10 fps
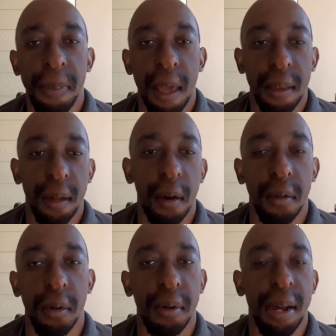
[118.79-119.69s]
That's
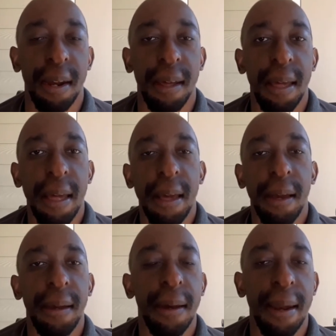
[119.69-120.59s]
also
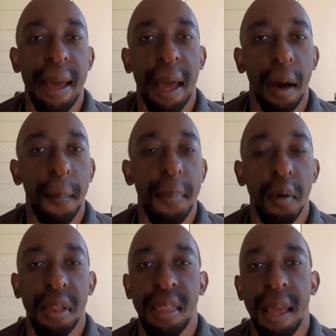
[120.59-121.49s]
gonna help your
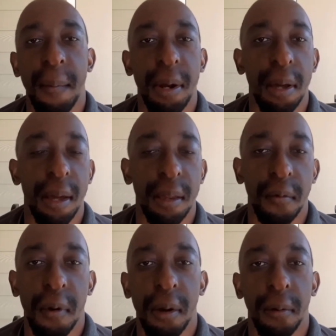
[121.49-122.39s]
stamina as
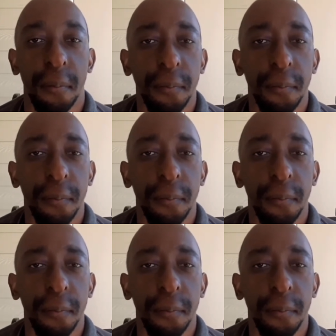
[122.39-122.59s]
well.